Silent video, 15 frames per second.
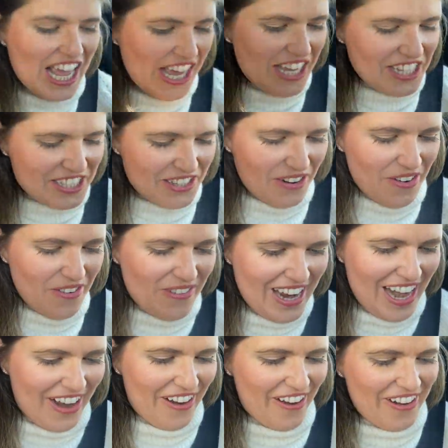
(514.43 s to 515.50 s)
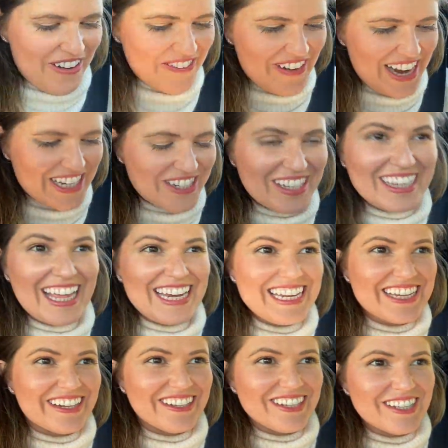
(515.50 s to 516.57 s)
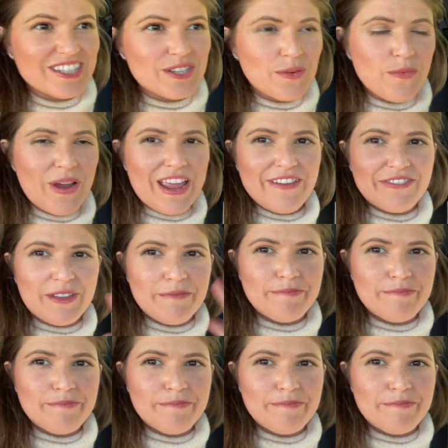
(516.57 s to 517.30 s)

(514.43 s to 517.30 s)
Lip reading: So we are on our way to Gleneagles to wave them